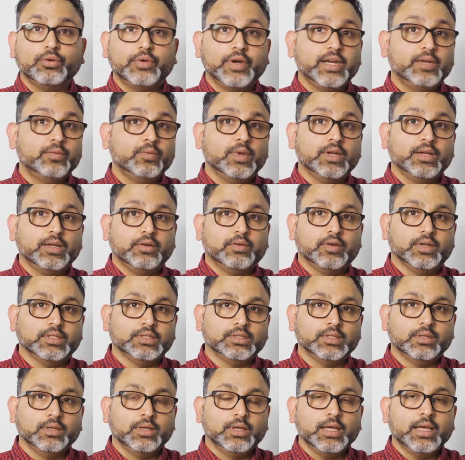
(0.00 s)
rate will
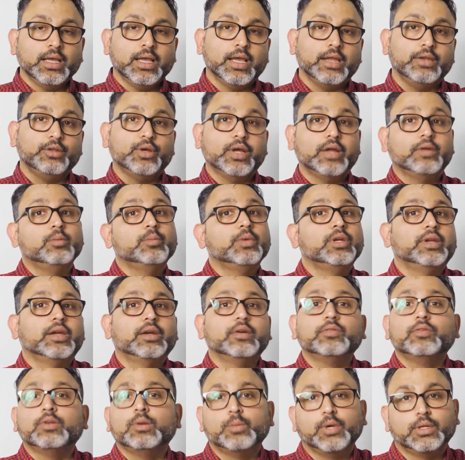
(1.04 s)
increase. And you have to be
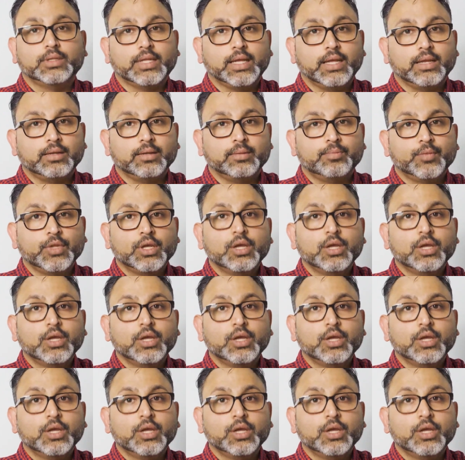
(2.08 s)
careful about that.